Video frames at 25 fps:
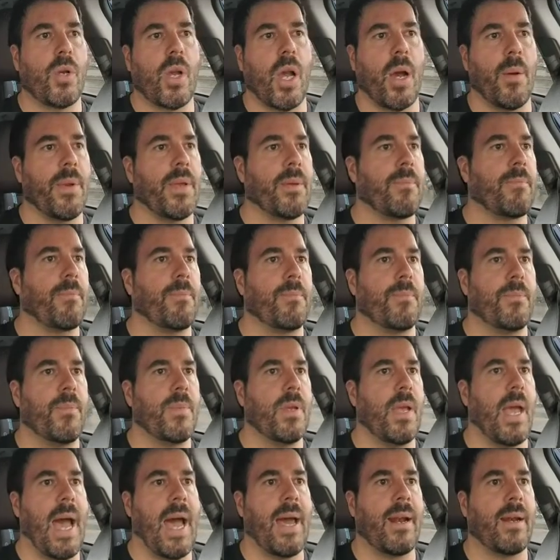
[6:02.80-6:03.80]
coming
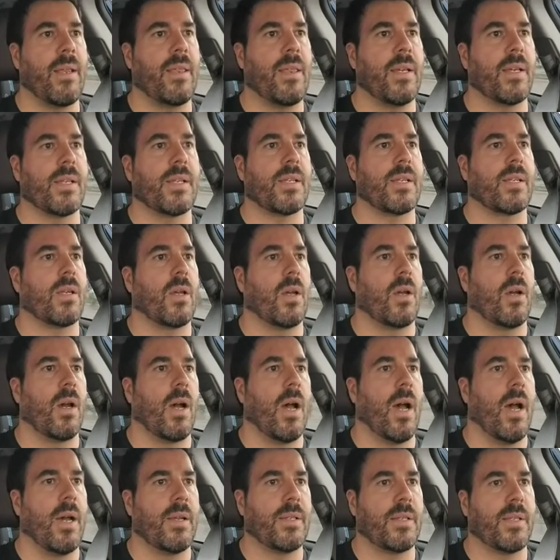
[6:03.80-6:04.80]
out of this
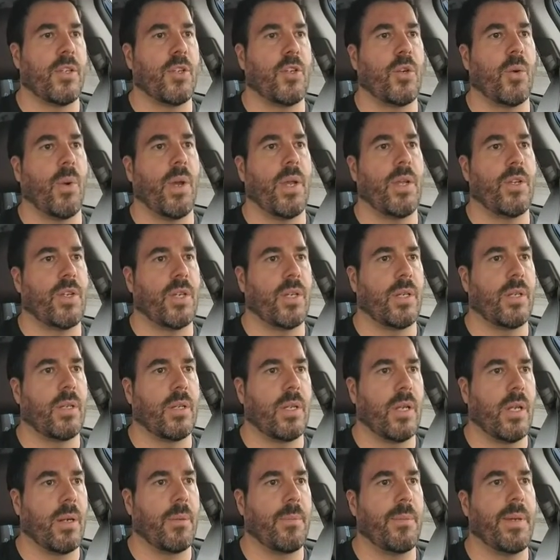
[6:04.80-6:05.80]
situation
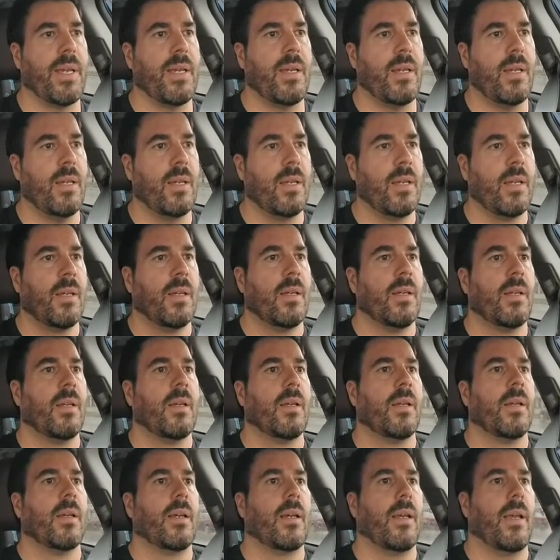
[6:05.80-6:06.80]
going to be?
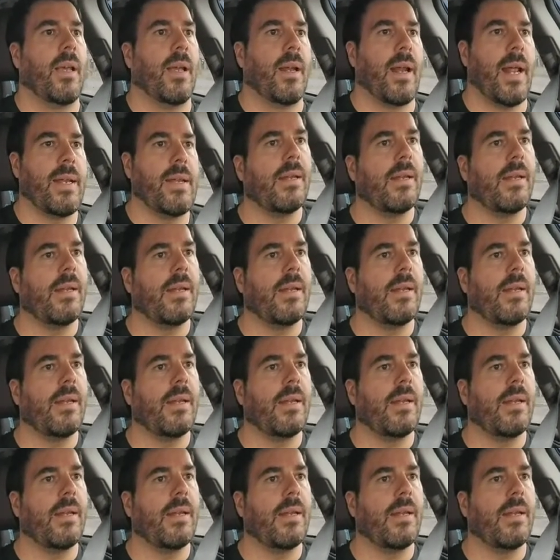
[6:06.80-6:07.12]
And I